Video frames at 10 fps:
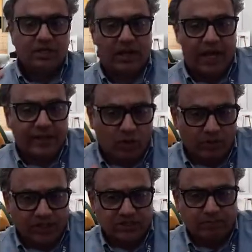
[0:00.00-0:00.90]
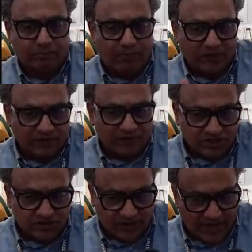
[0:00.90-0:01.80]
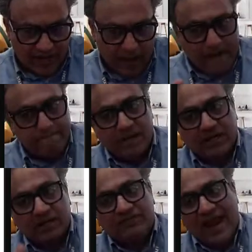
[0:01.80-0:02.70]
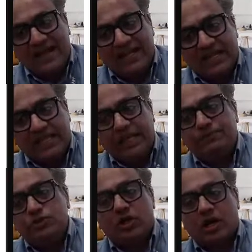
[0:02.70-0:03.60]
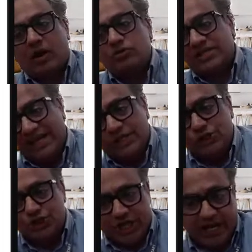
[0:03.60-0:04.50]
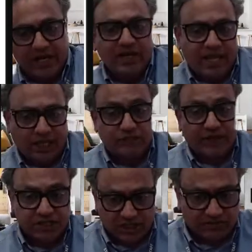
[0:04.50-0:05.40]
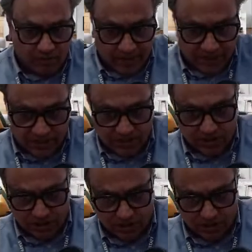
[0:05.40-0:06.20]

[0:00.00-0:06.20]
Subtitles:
I know it's a bit of a strain, but that keeps your accounts in check as far as deliverability is concerned,